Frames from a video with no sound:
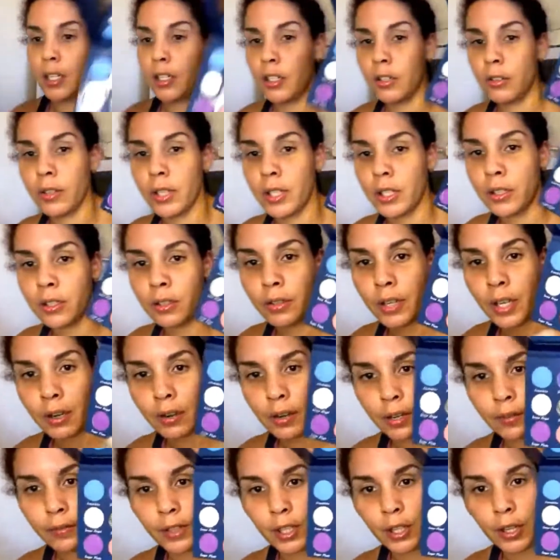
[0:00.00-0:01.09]
do it. So now
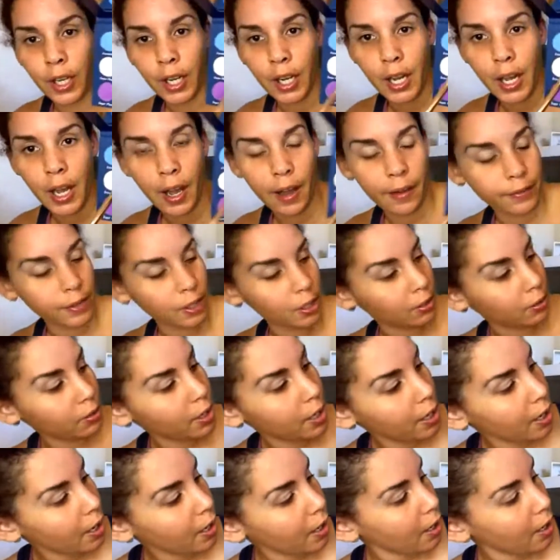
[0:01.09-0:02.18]
I feel like I have to.
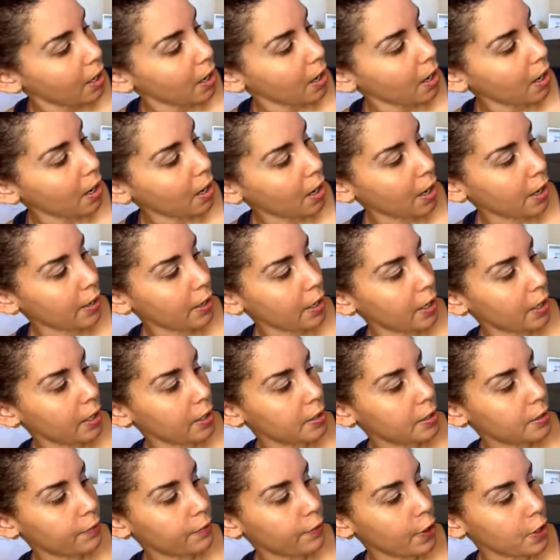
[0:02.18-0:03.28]
And
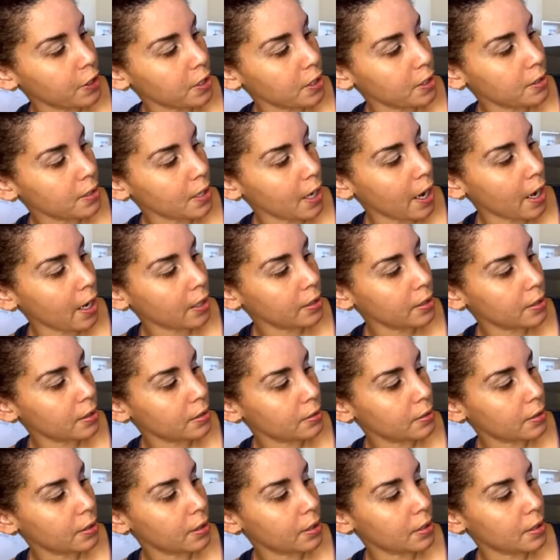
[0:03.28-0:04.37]
it's fuzzy socks.
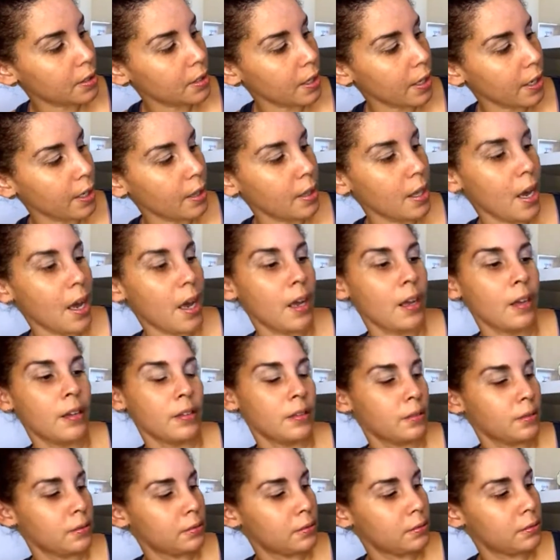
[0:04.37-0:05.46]
It's like that
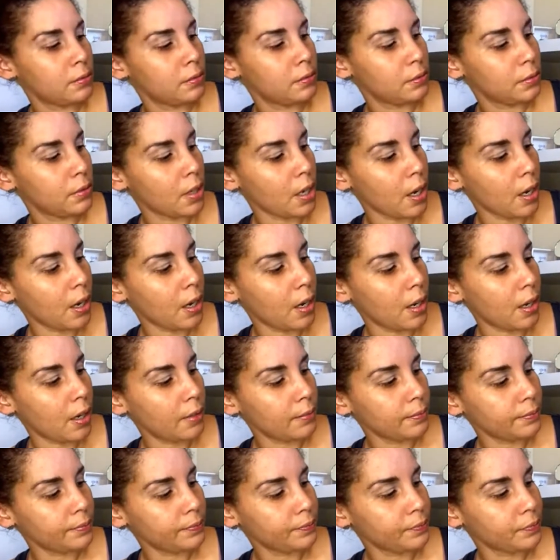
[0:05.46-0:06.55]

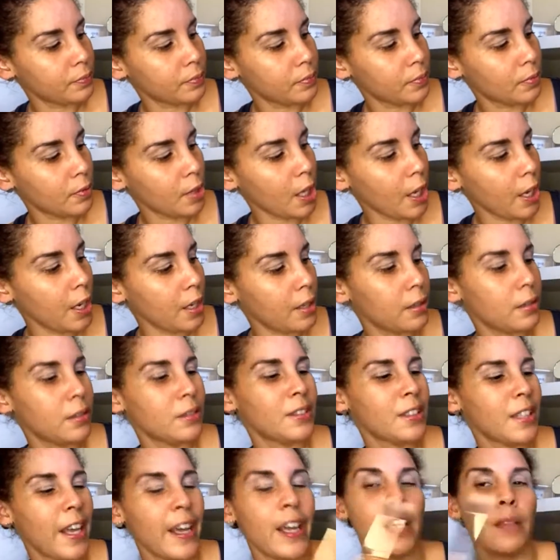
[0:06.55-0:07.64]

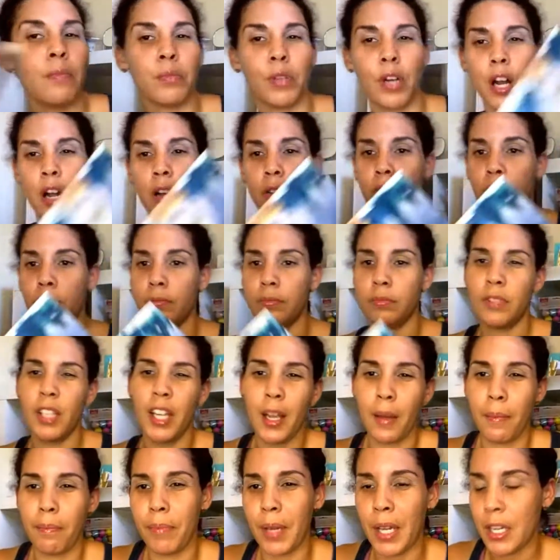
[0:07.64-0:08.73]
light brown, like
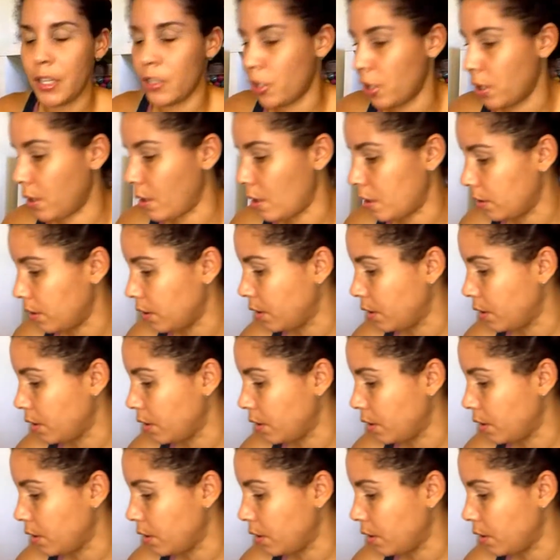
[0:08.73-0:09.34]
a beigey